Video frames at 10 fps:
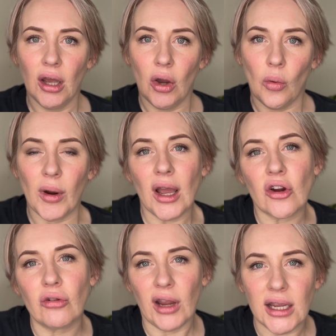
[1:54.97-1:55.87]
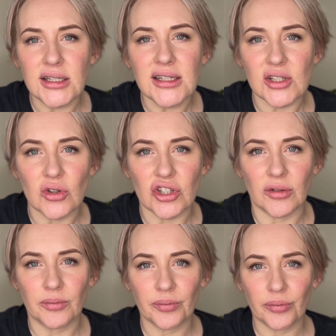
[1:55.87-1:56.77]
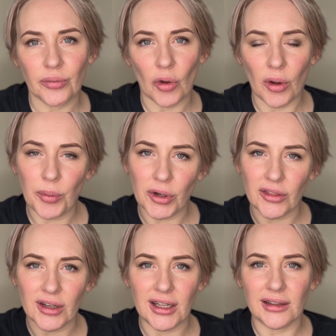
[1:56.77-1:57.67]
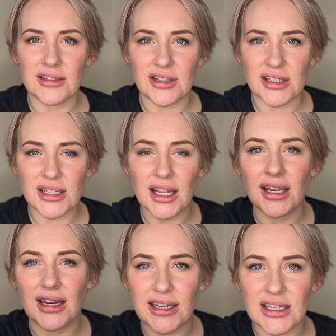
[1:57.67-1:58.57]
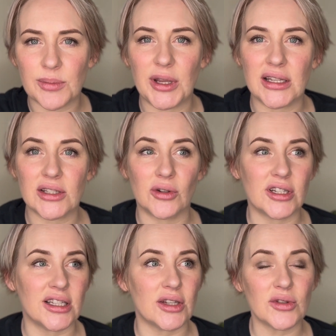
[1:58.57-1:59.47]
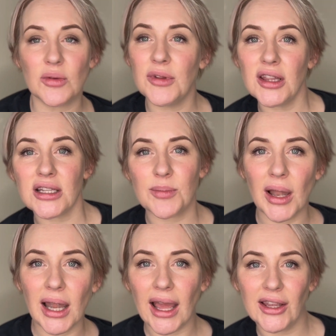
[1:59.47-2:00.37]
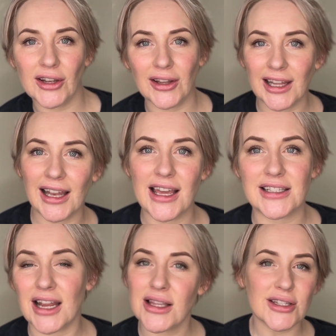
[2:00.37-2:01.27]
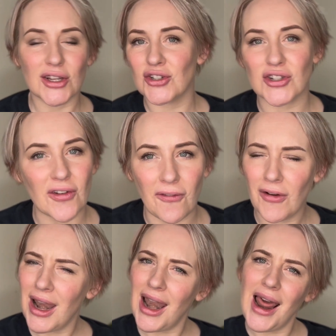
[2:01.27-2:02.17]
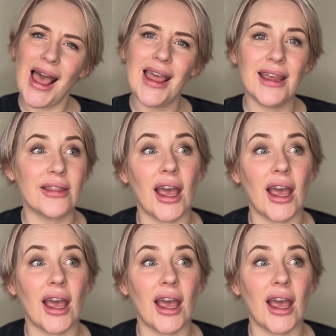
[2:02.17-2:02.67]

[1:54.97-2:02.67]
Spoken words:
We are creating suction. We're putting the needle into the skin and it is being sucked in. So something that's molecularly less dense can just fly in there.